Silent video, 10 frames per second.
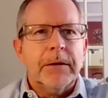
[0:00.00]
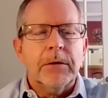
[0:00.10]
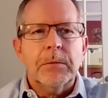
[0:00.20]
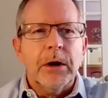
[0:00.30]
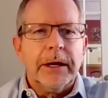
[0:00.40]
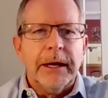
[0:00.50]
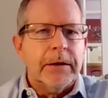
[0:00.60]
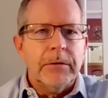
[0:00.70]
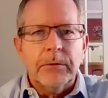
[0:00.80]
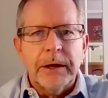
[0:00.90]
I don't know
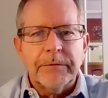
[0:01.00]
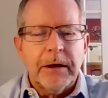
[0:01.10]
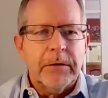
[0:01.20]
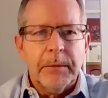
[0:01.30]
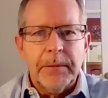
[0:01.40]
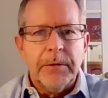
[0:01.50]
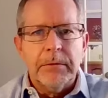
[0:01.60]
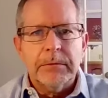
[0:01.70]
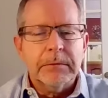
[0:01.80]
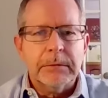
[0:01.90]
Marquette or whoever. I don't
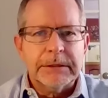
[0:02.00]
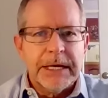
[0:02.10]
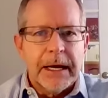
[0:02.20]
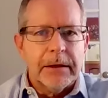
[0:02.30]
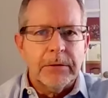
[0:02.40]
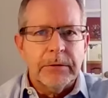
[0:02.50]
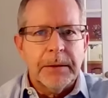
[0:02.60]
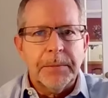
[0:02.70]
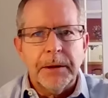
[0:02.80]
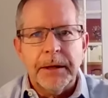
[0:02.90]
remember exactly who
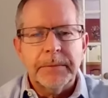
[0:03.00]
they